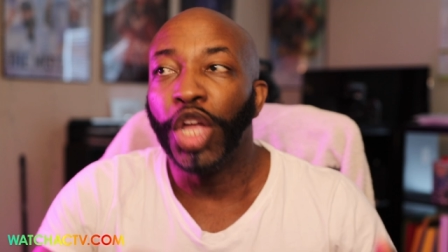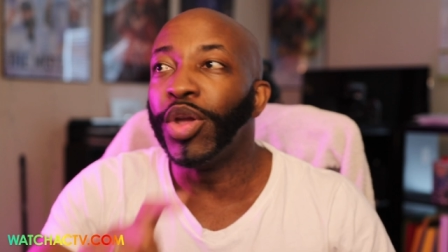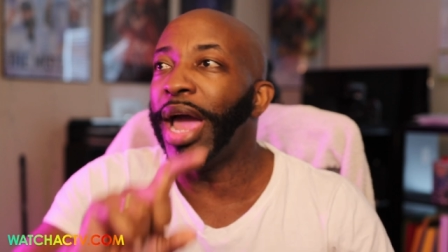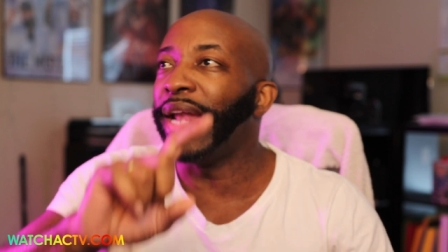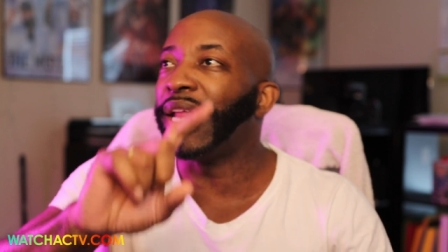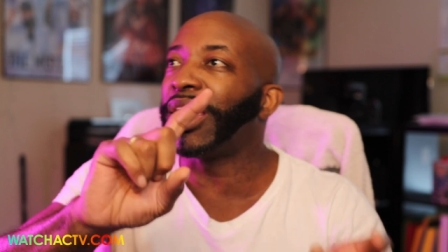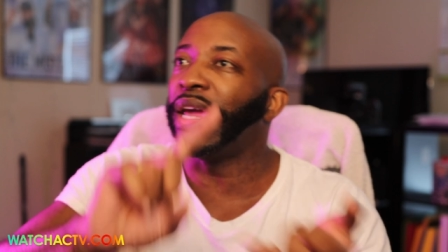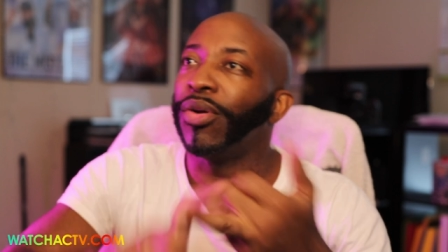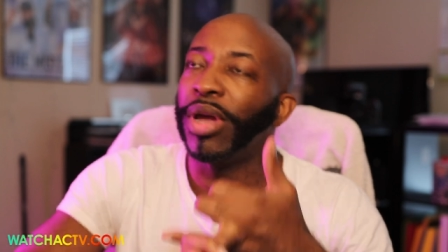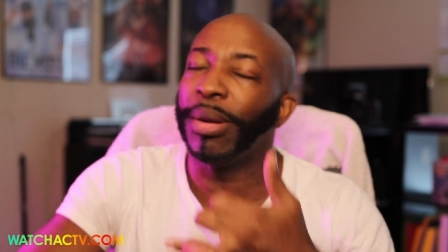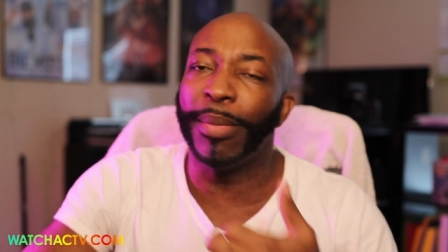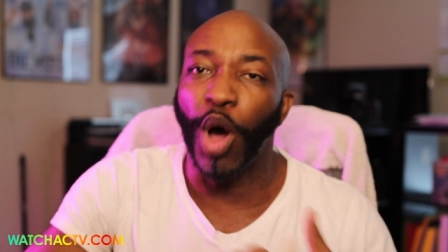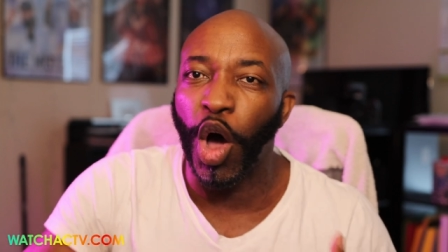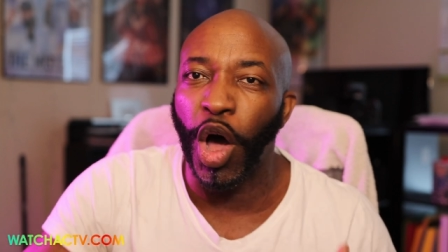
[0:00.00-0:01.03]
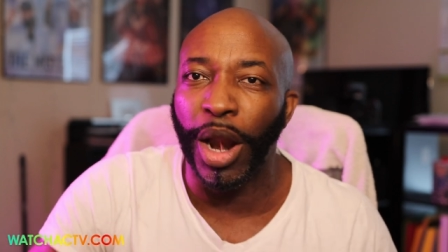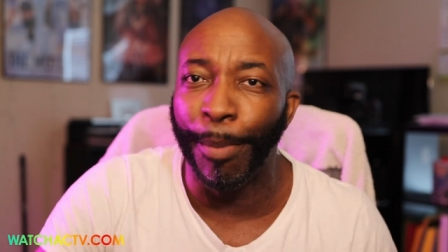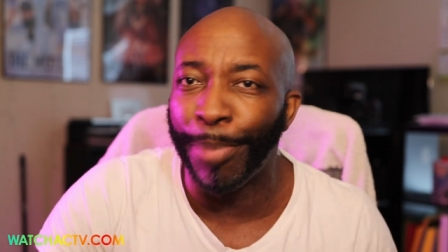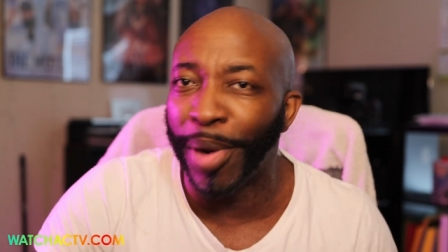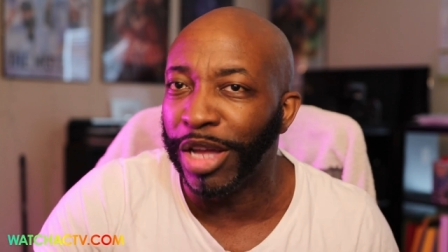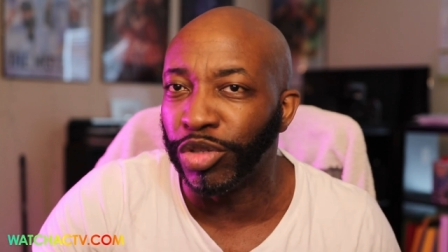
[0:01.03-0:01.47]
You had to carry him all
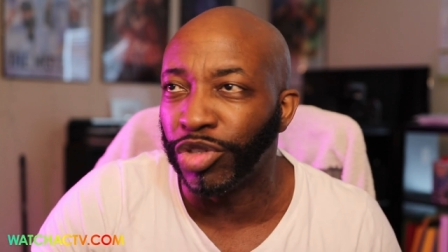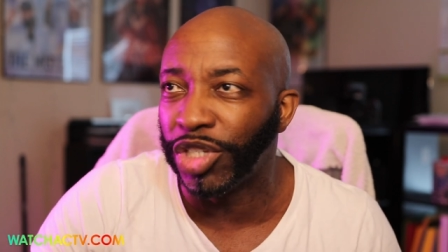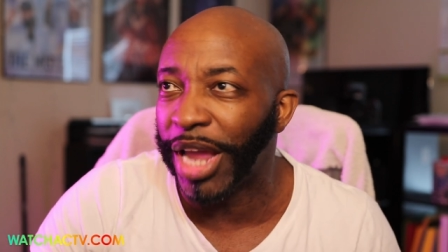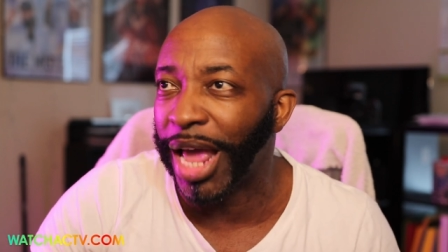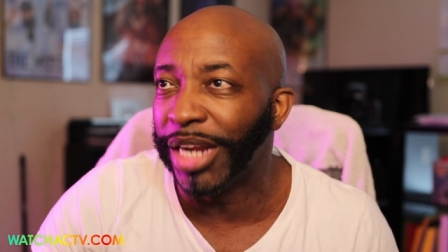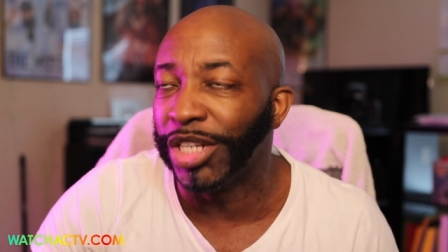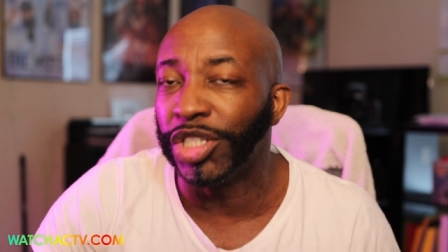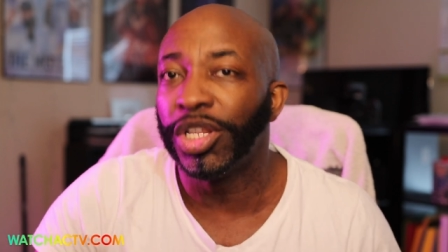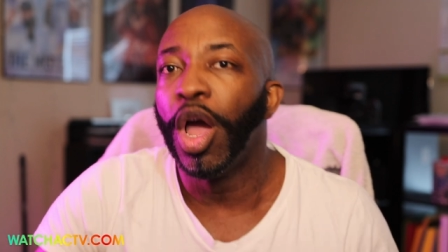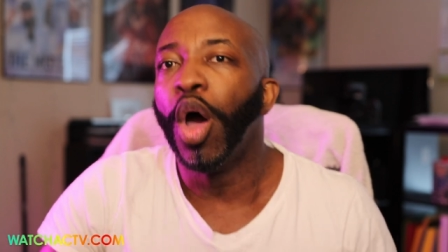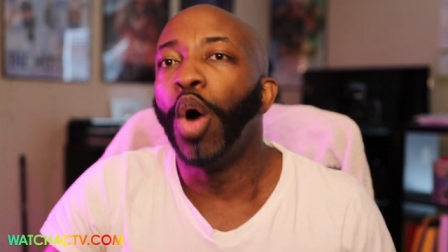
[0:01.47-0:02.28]
the puzzle challenges.